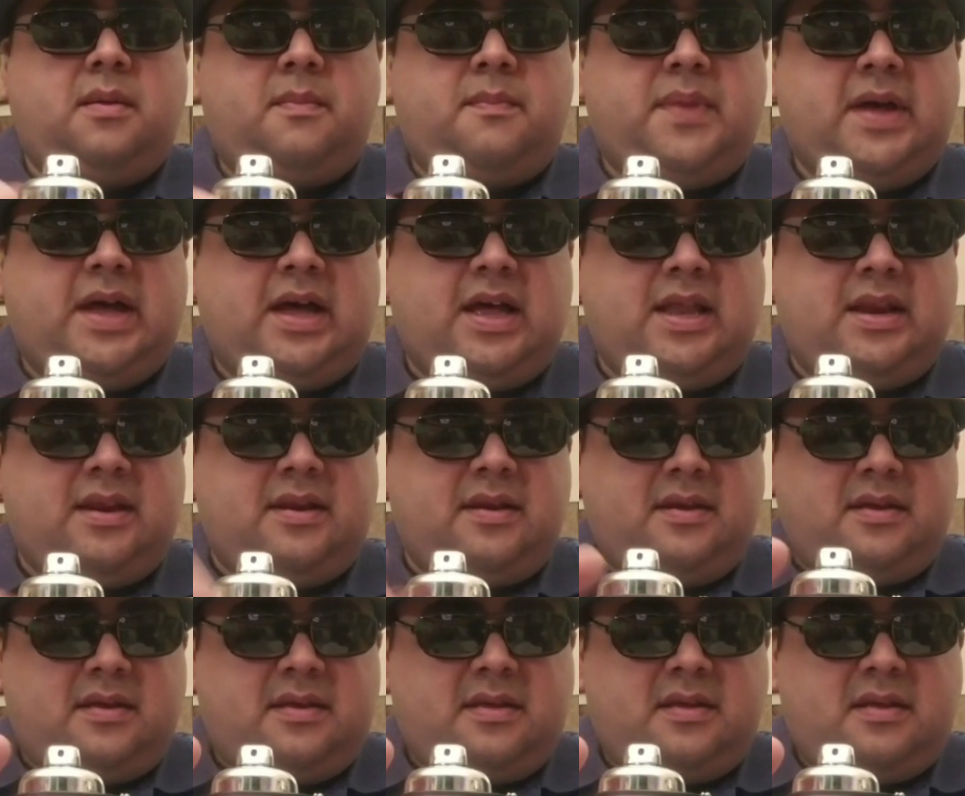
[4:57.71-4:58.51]
But
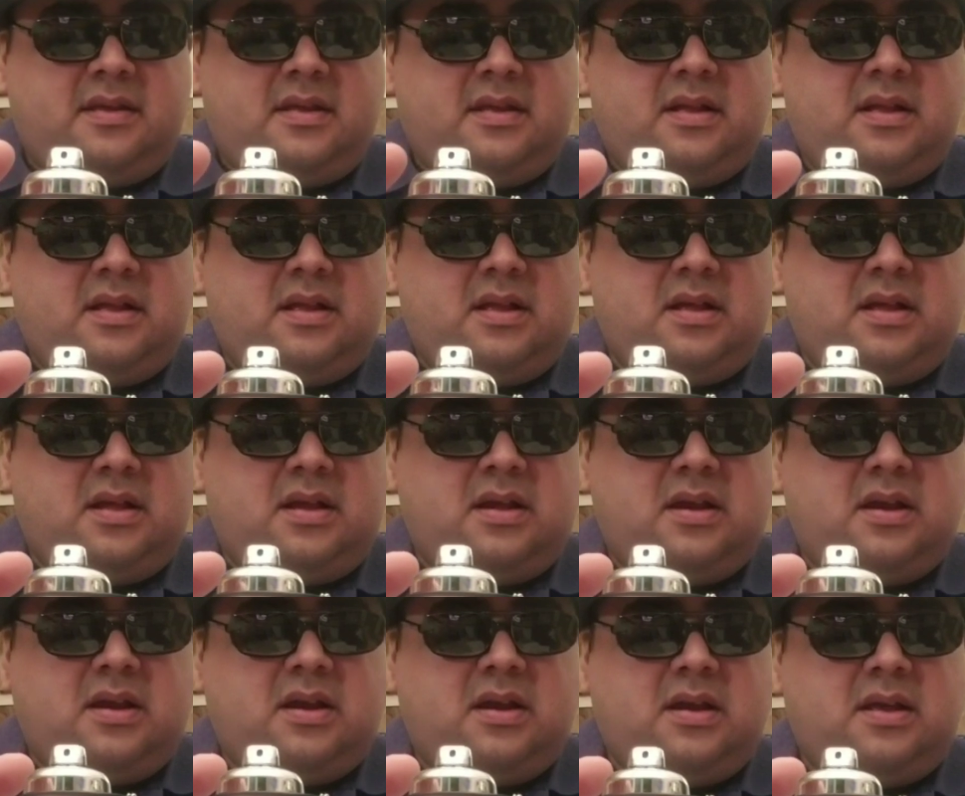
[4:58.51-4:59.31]

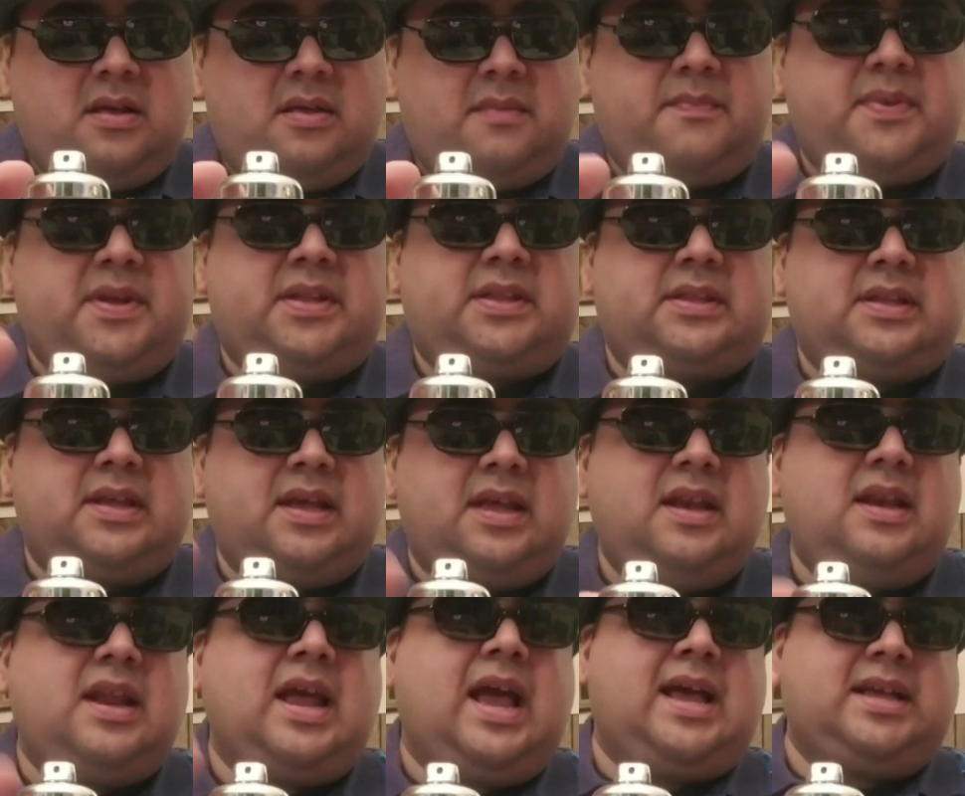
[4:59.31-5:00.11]
But
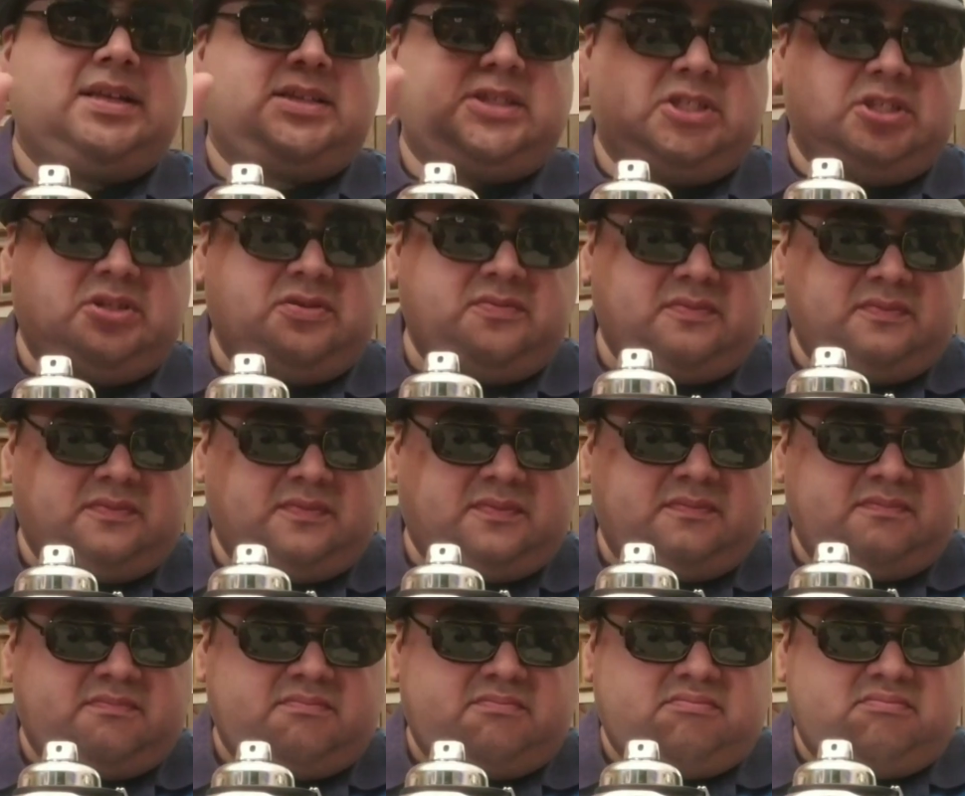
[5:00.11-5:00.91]
then as you
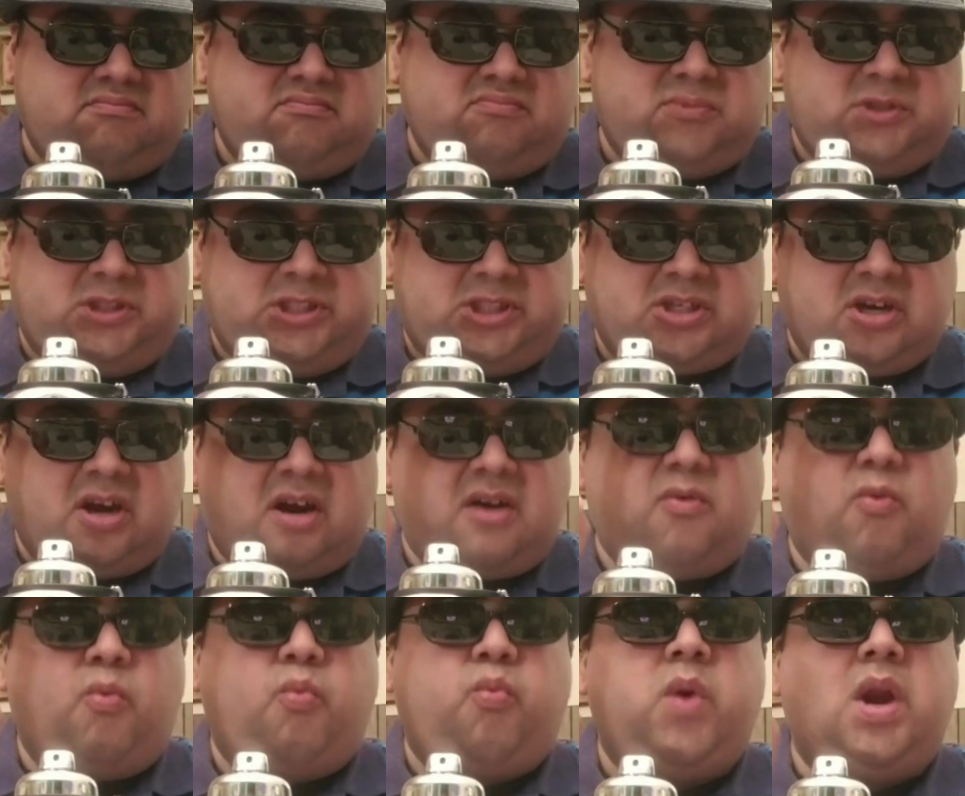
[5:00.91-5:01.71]

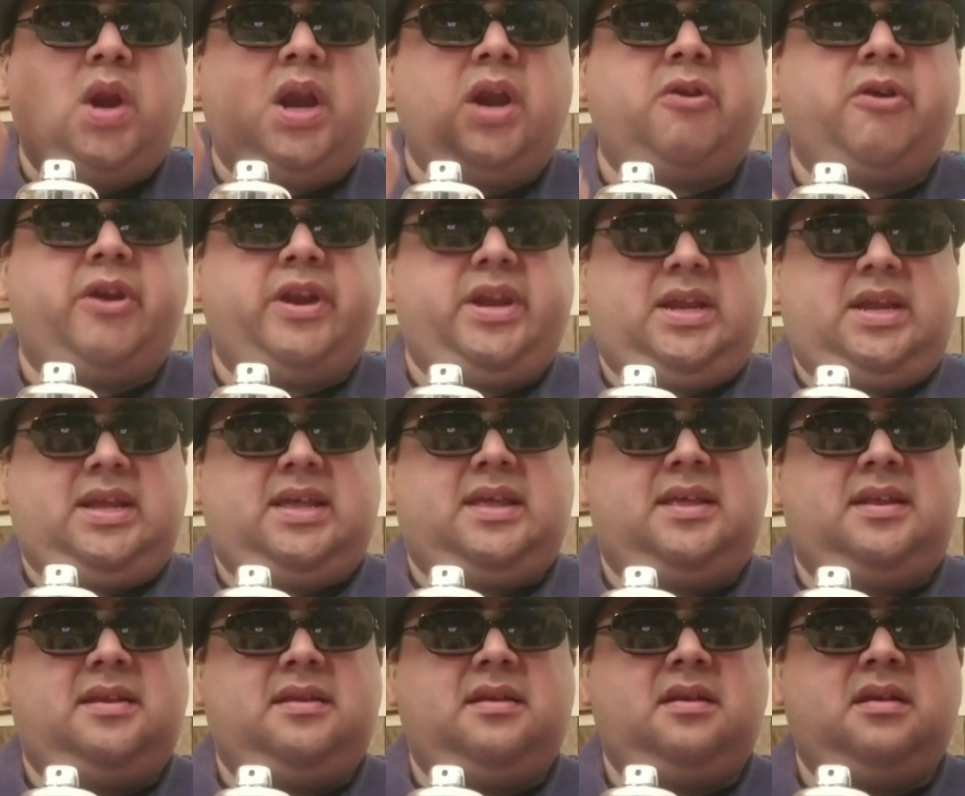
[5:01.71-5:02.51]
start wearing
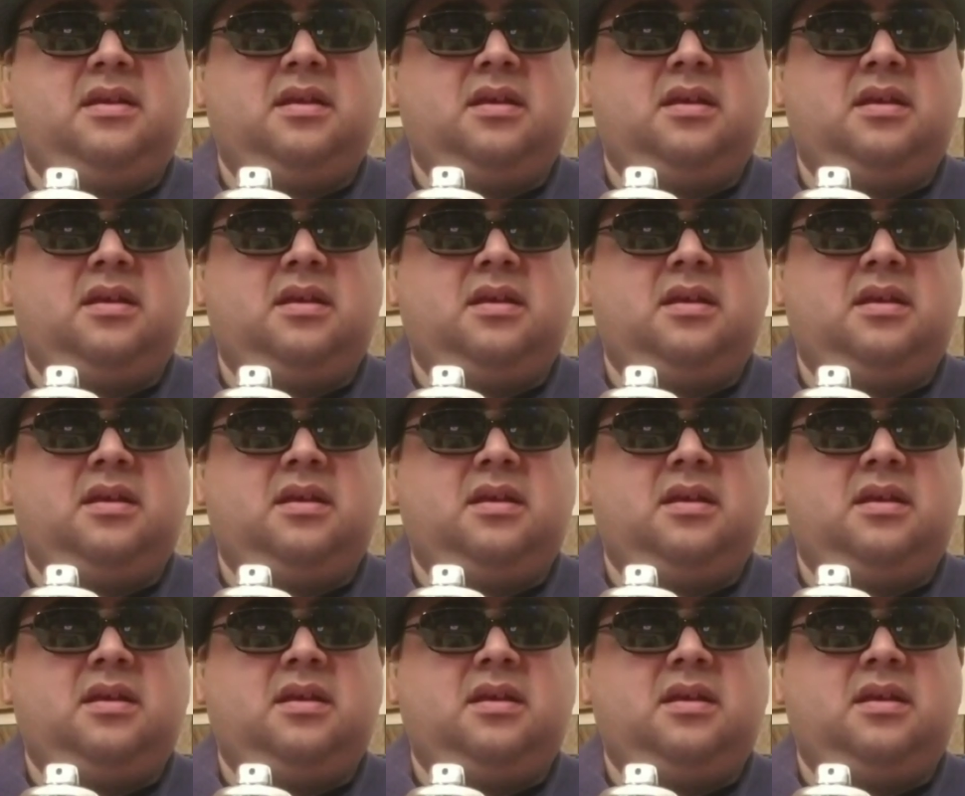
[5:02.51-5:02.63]
it,